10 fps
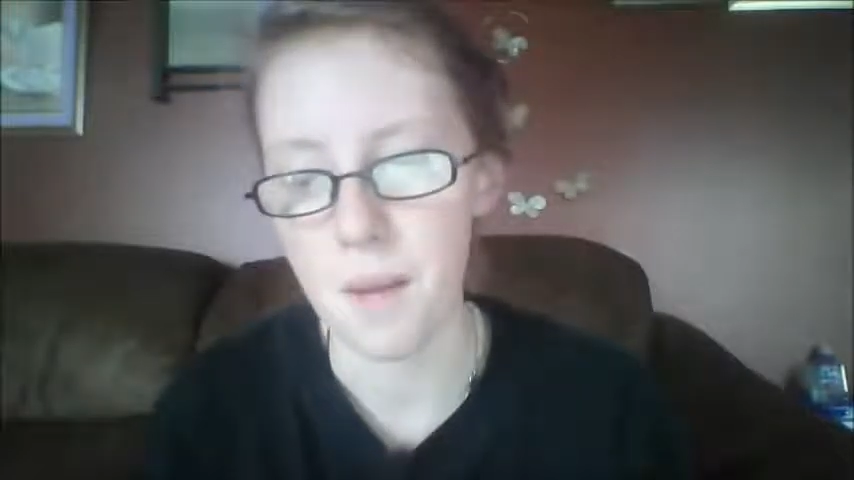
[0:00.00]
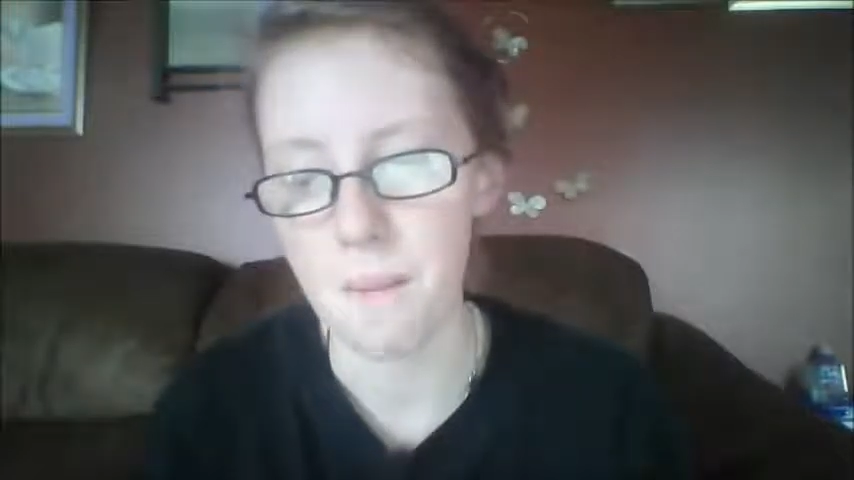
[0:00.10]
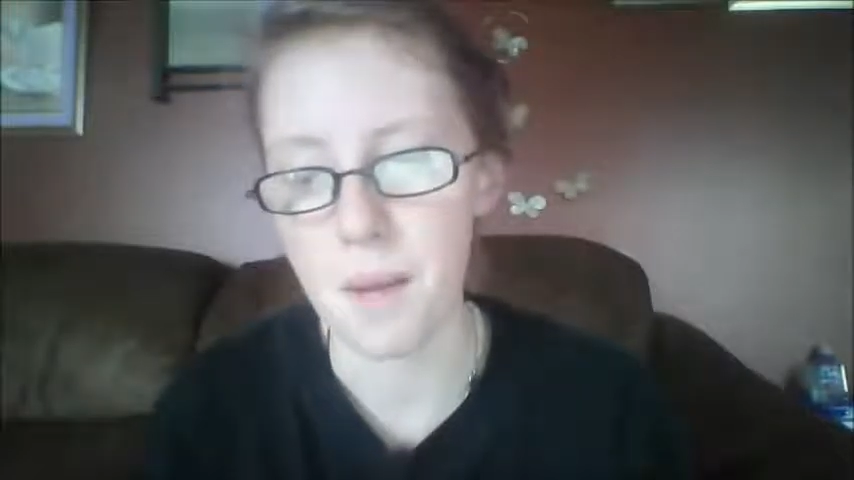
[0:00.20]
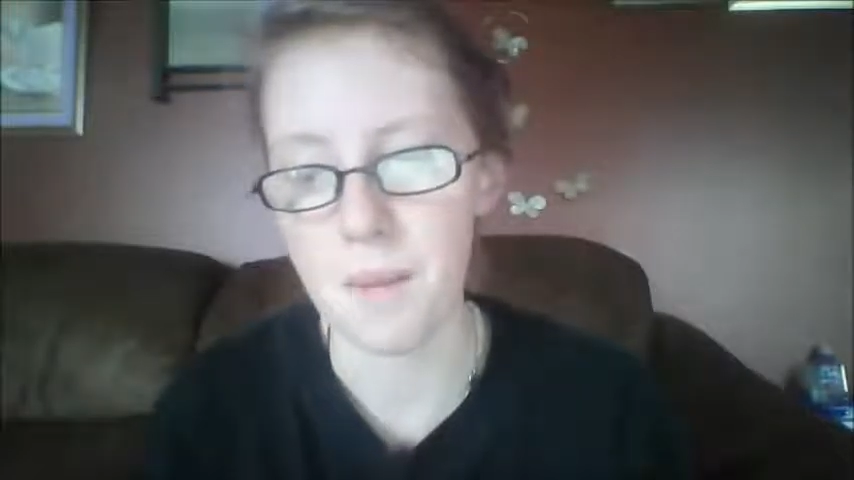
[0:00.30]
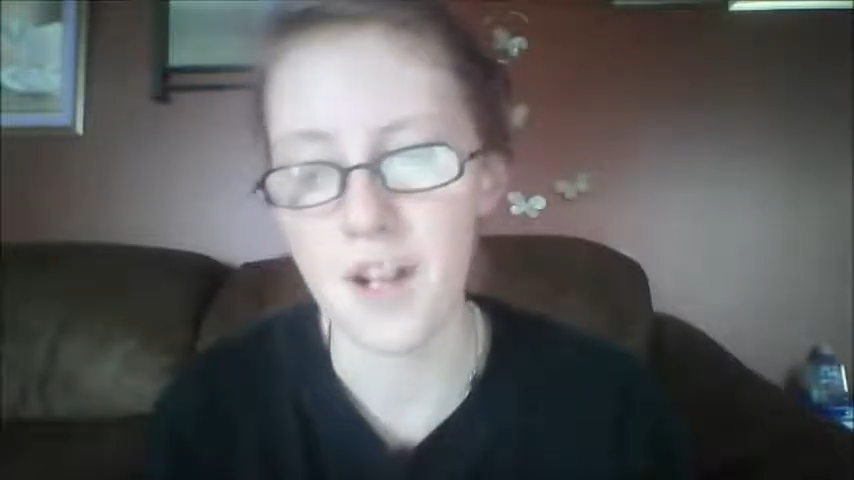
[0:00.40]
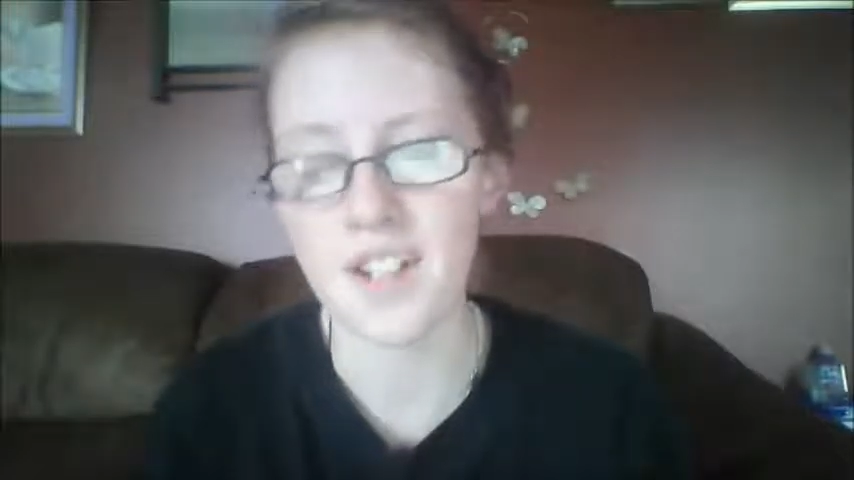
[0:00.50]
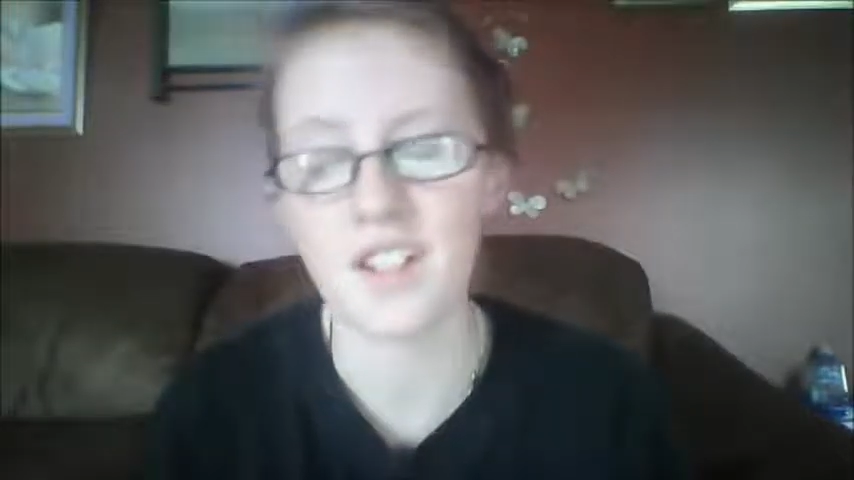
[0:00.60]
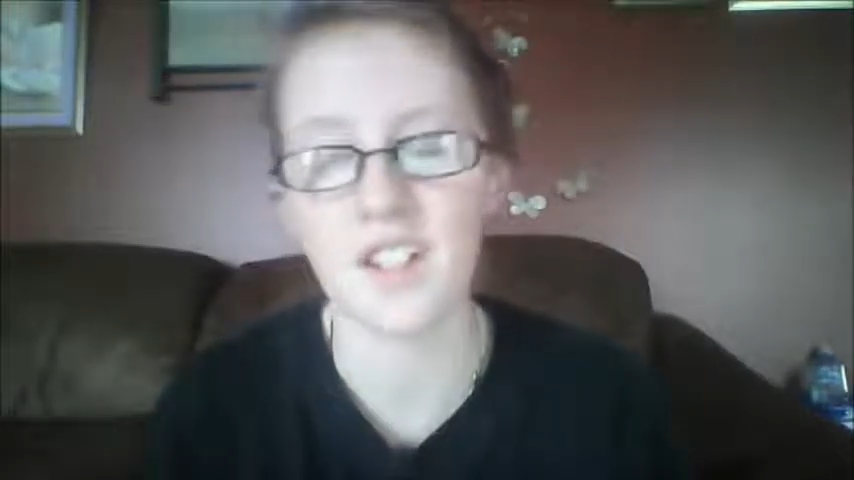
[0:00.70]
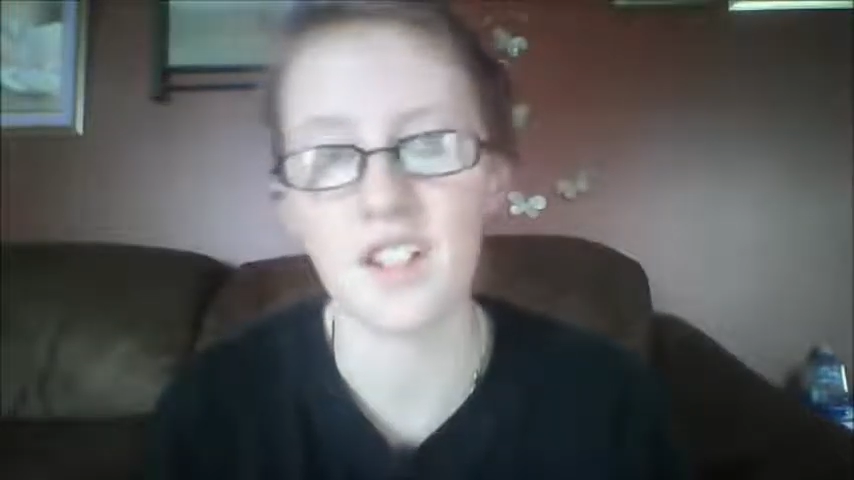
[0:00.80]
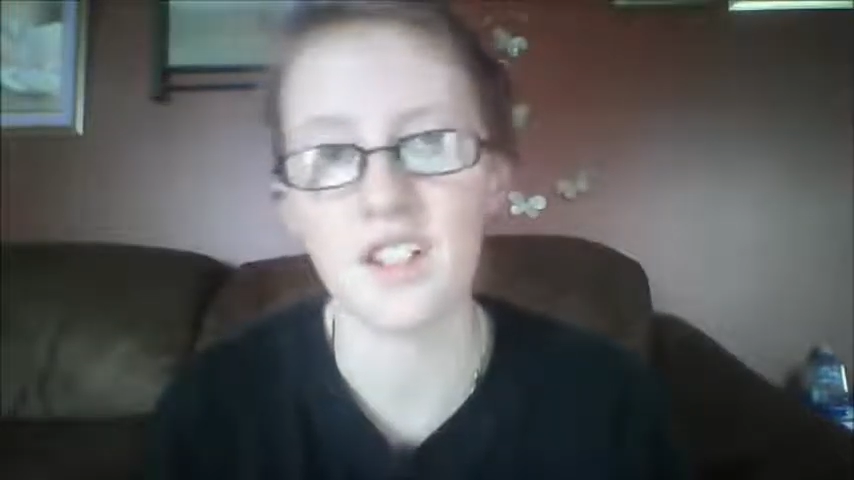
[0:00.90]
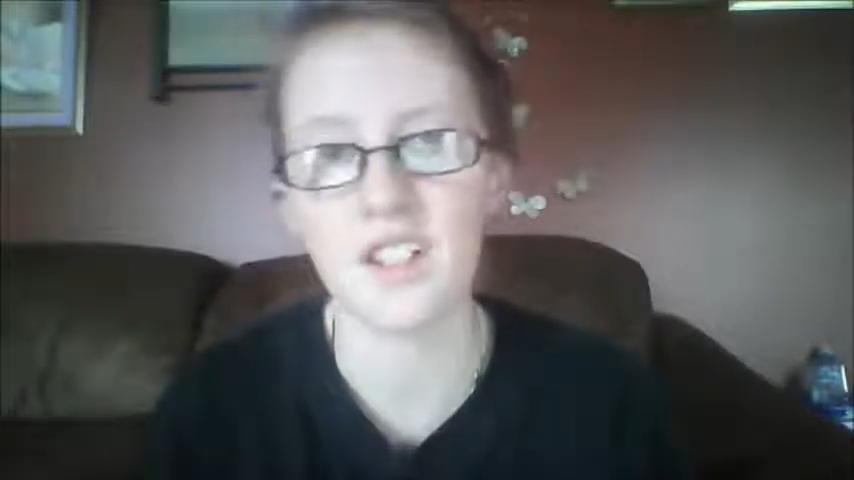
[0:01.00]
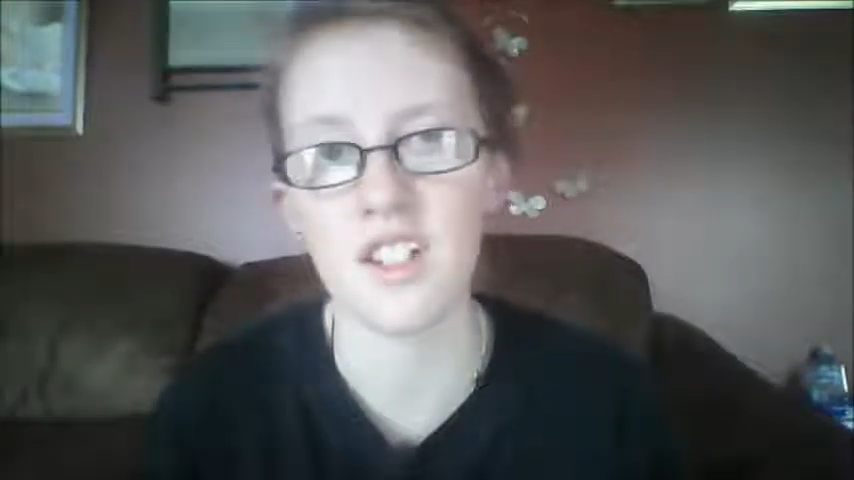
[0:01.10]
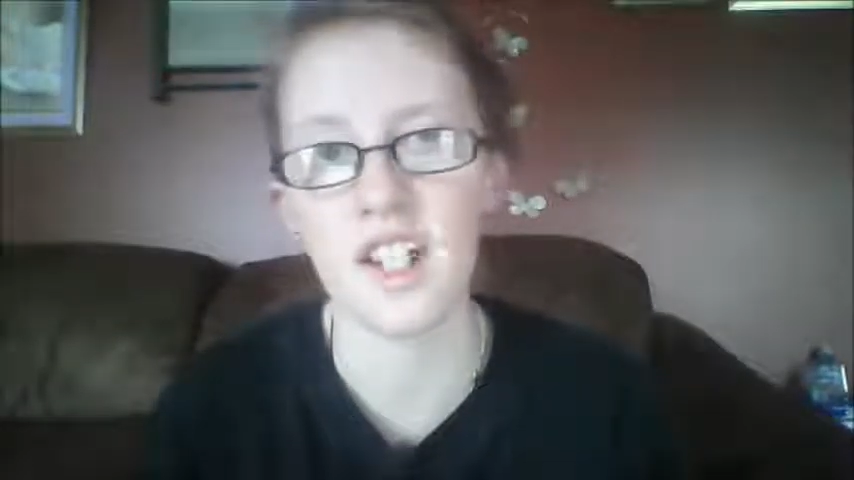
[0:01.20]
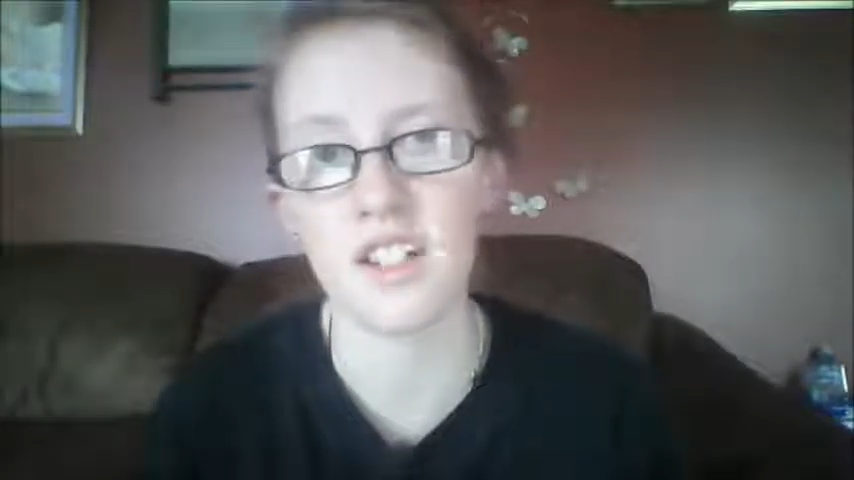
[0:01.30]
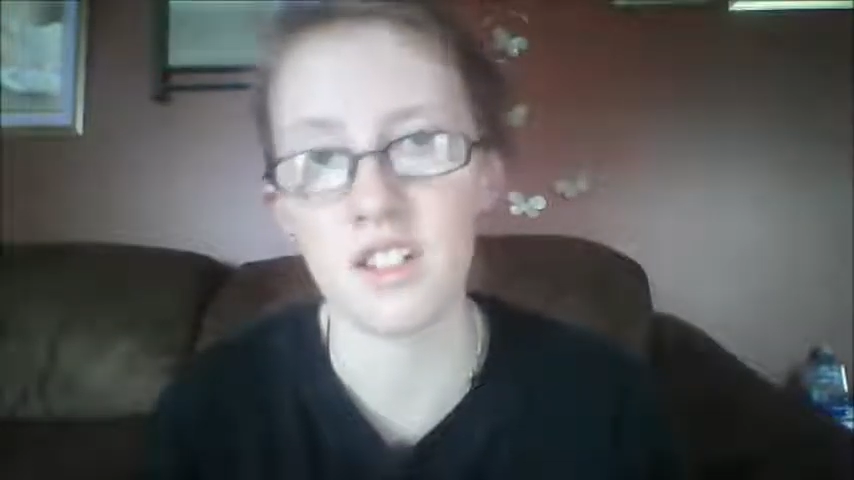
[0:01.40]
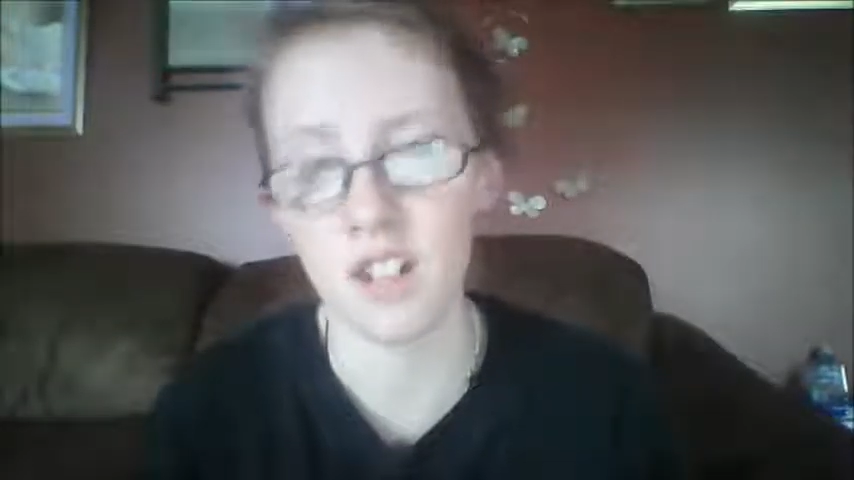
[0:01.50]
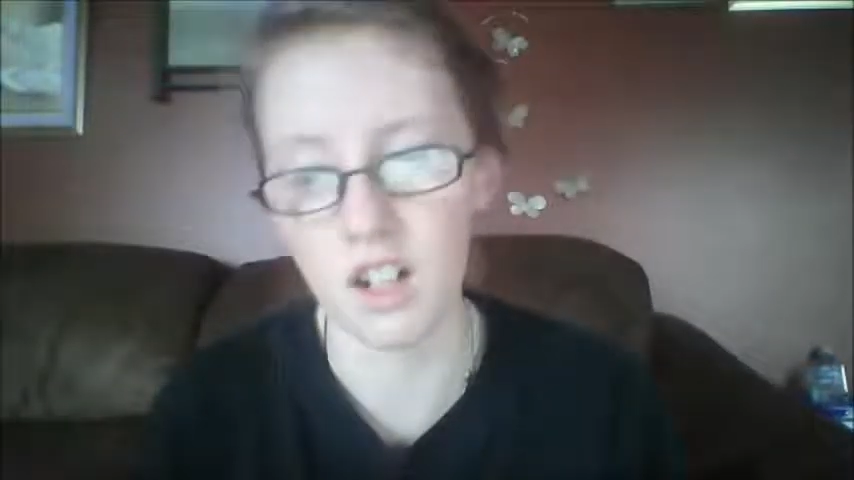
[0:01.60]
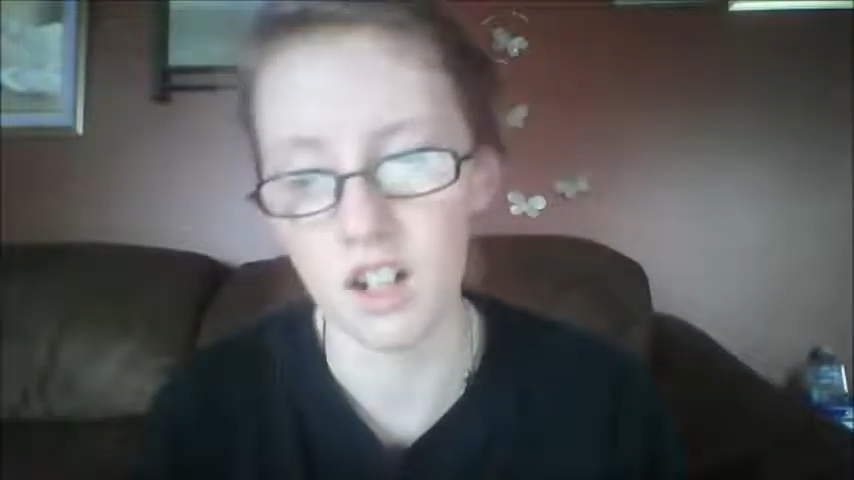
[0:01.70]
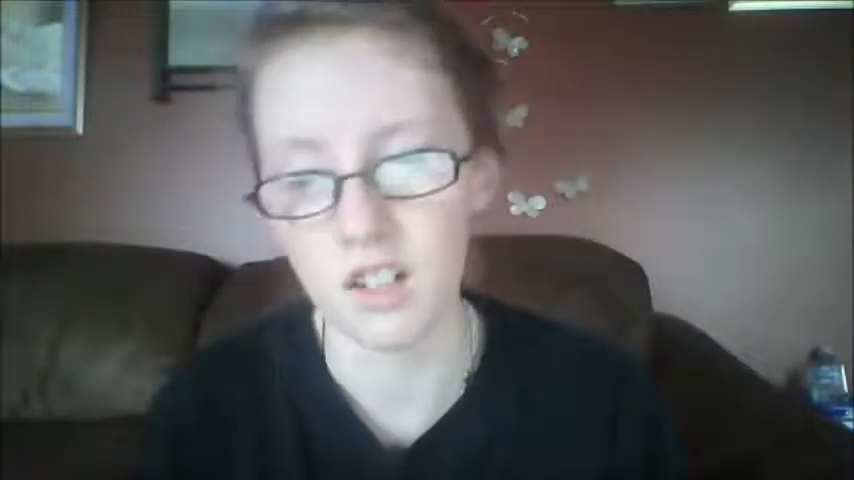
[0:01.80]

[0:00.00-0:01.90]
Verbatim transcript: My mind acts as an anchor,